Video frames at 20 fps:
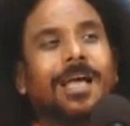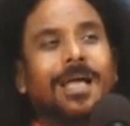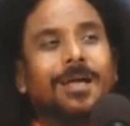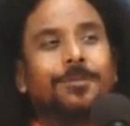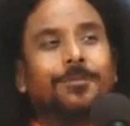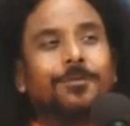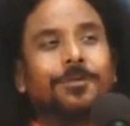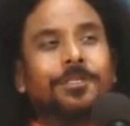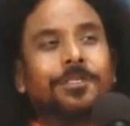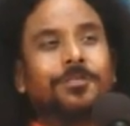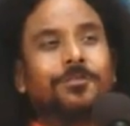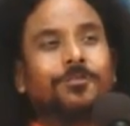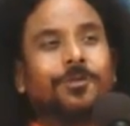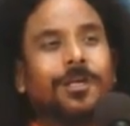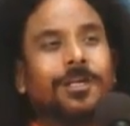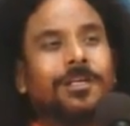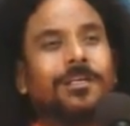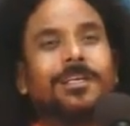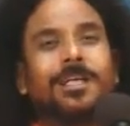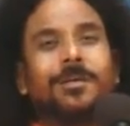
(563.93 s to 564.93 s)
I am going to
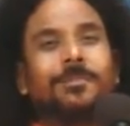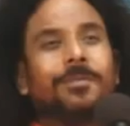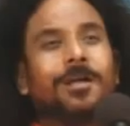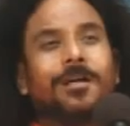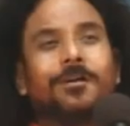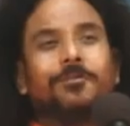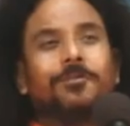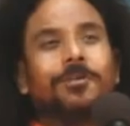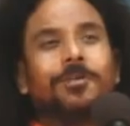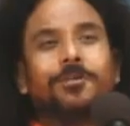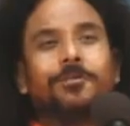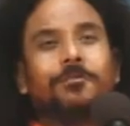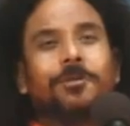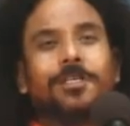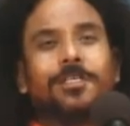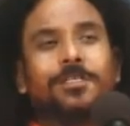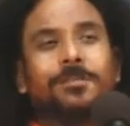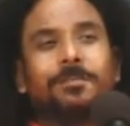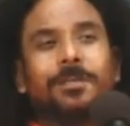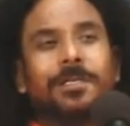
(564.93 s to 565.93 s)
toilet, I am not going to
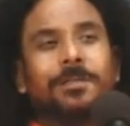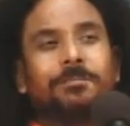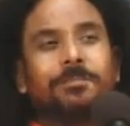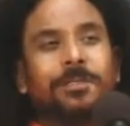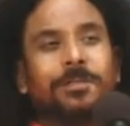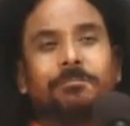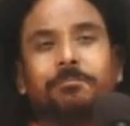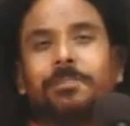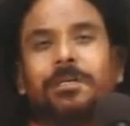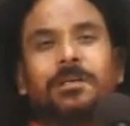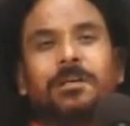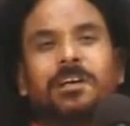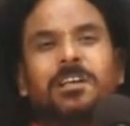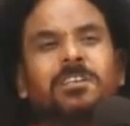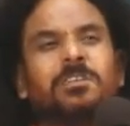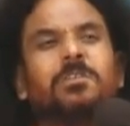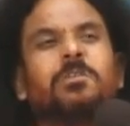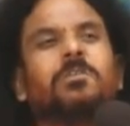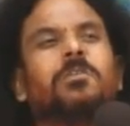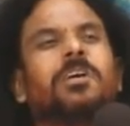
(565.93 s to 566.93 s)
wash my bum
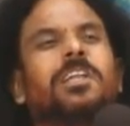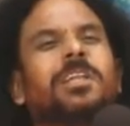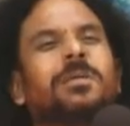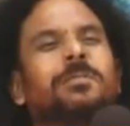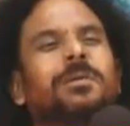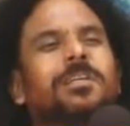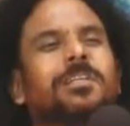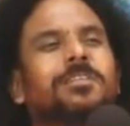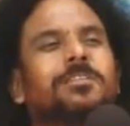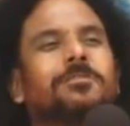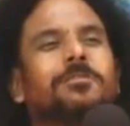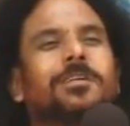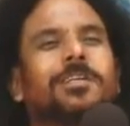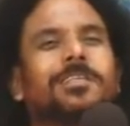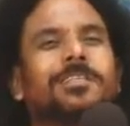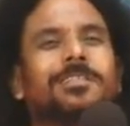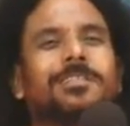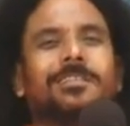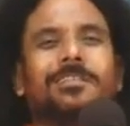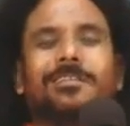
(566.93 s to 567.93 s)
because no animals
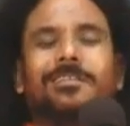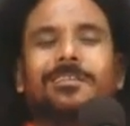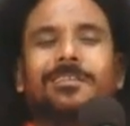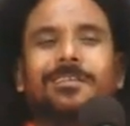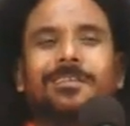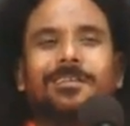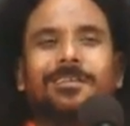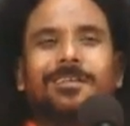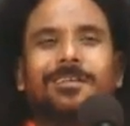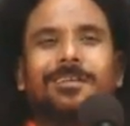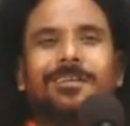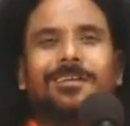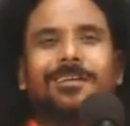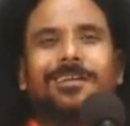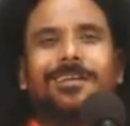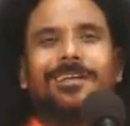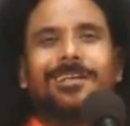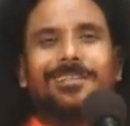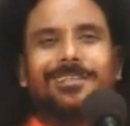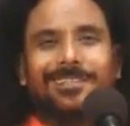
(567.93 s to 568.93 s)
wash it.
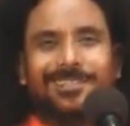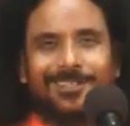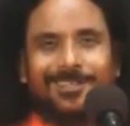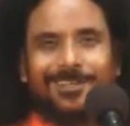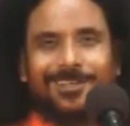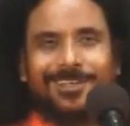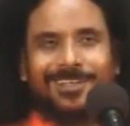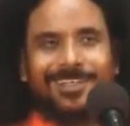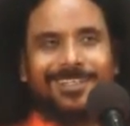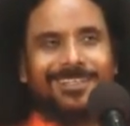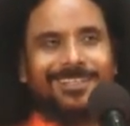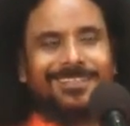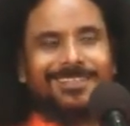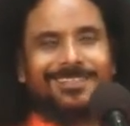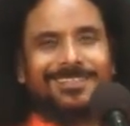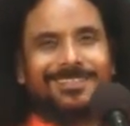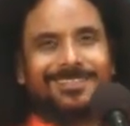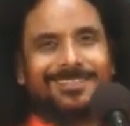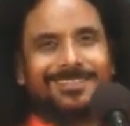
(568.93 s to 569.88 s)
Is it all right?